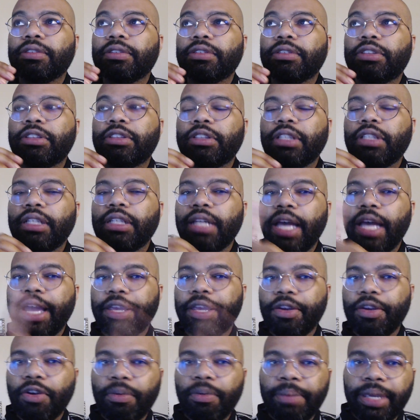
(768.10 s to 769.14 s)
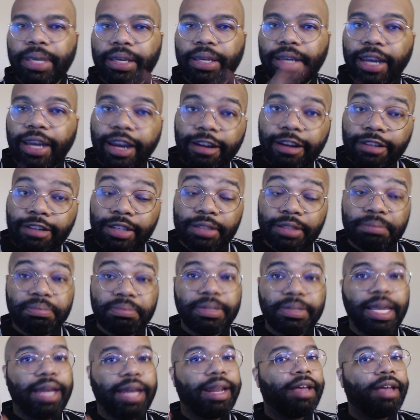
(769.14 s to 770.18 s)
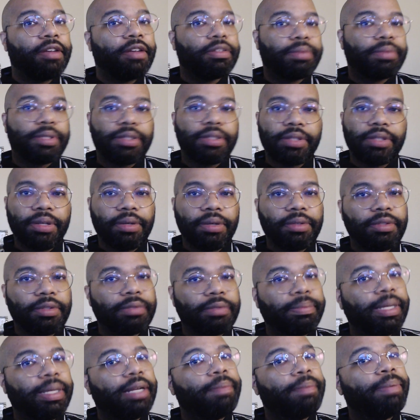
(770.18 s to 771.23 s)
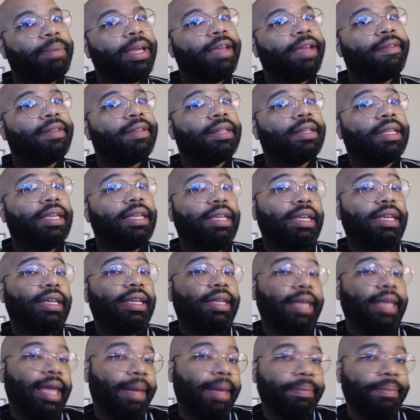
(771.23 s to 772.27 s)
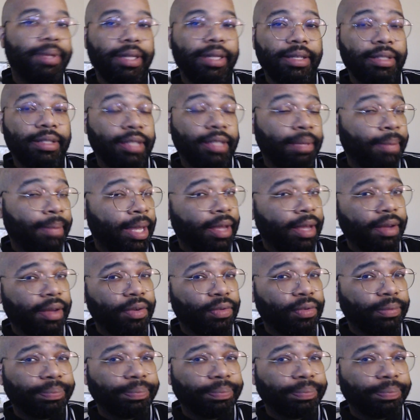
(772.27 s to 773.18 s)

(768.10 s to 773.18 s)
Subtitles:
to Naomi and Kara, that house was sold, but apparently he kept it somehow.